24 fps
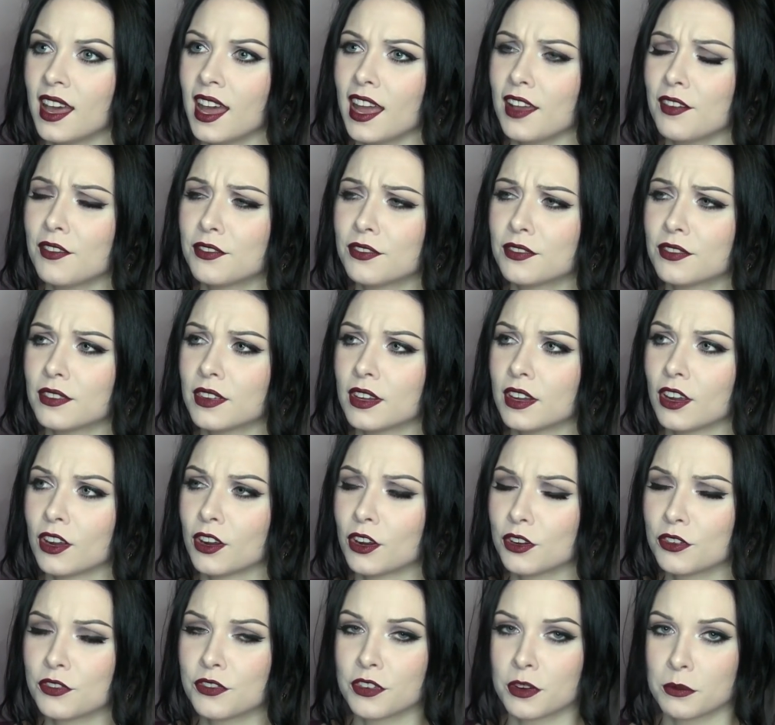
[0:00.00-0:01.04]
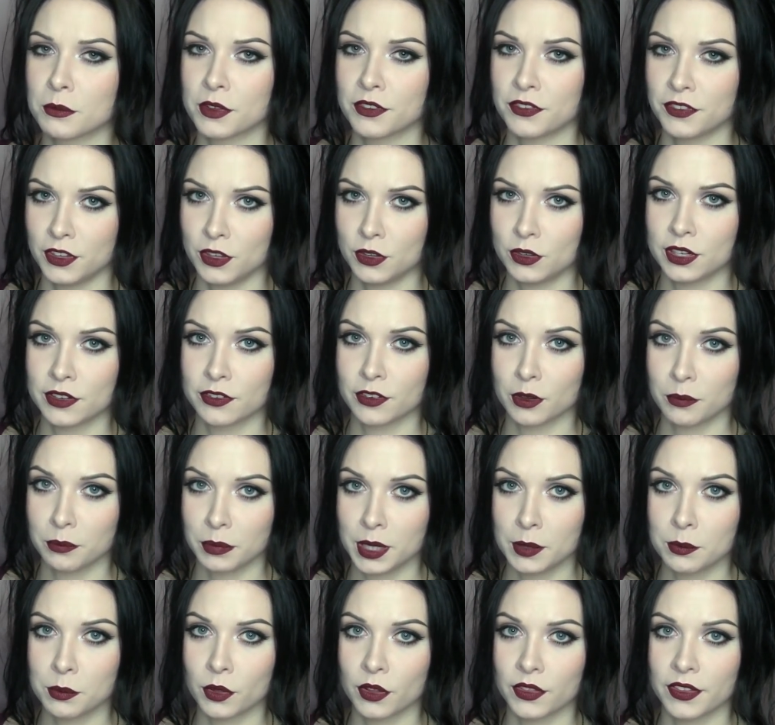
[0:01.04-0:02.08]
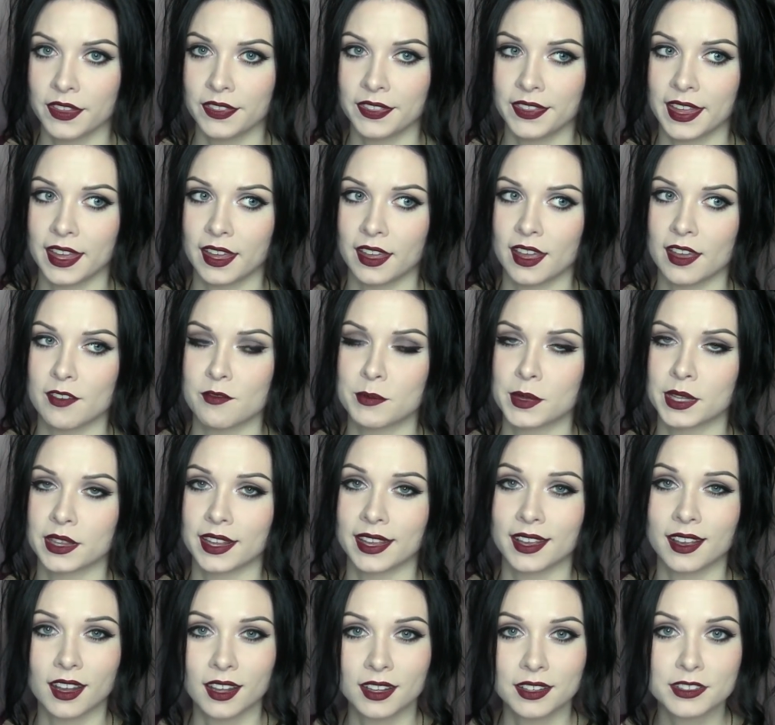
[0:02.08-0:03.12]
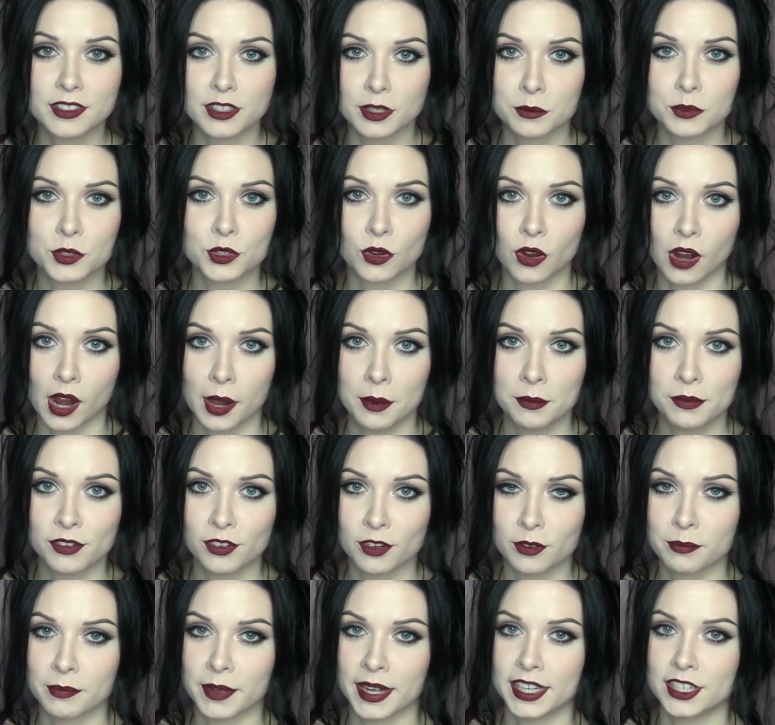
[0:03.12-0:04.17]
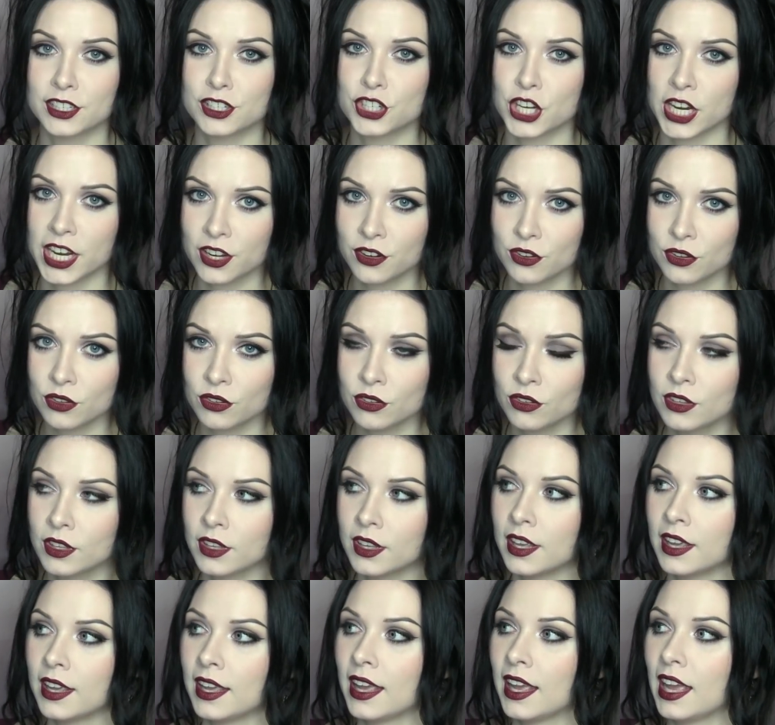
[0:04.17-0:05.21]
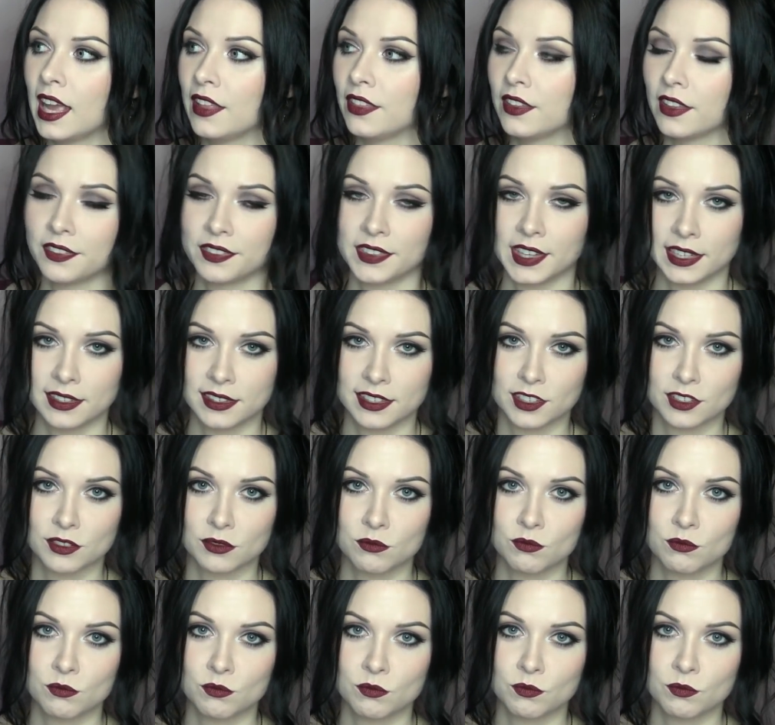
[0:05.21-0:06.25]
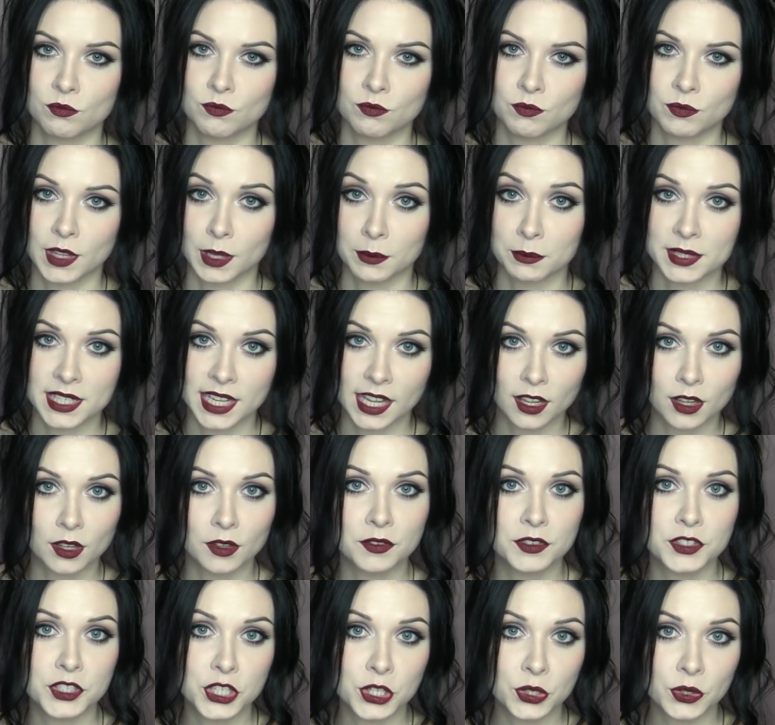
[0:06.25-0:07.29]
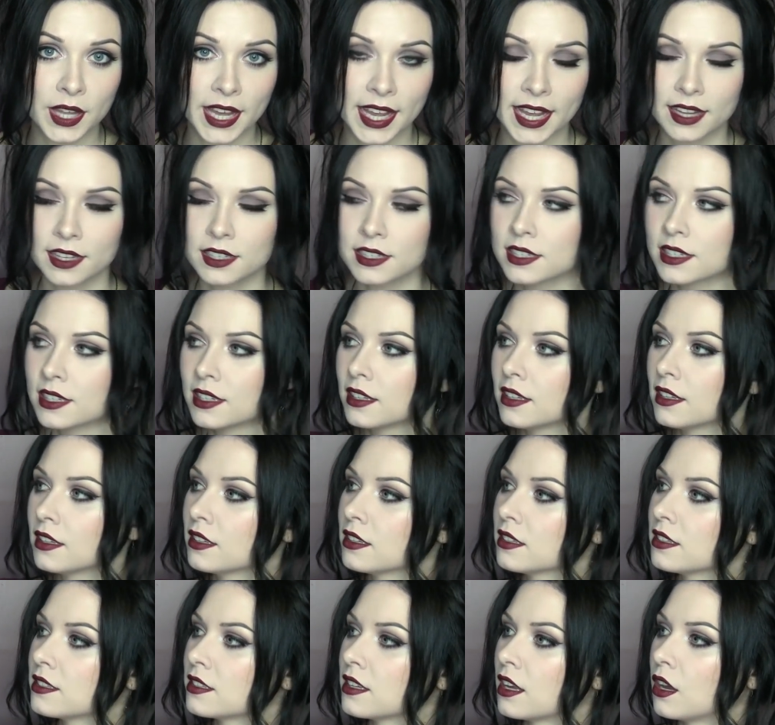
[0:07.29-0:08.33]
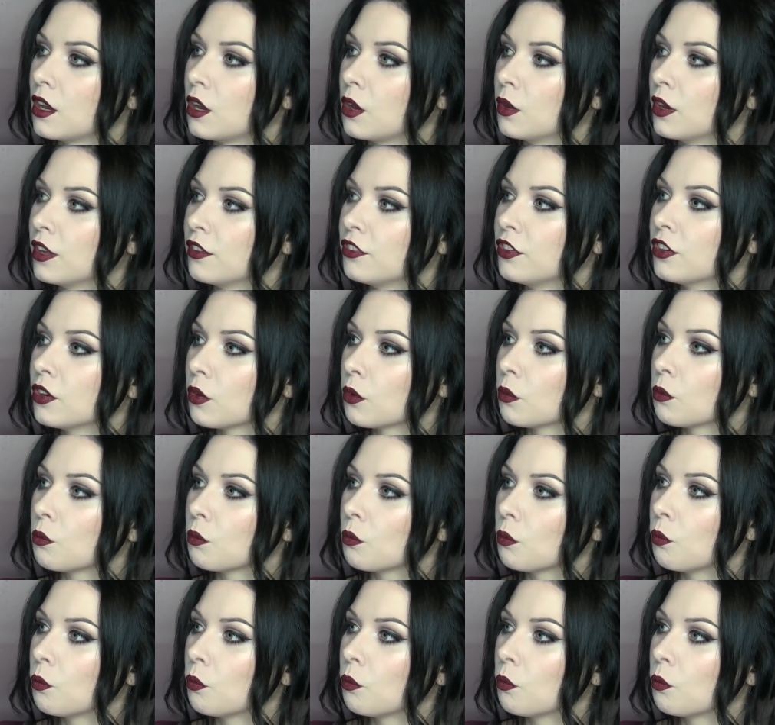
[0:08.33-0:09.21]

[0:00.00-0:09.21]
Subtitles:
I've heard from a few different people that they have been like unsubscribed from my channel and that they didn't themselves do that. So if you're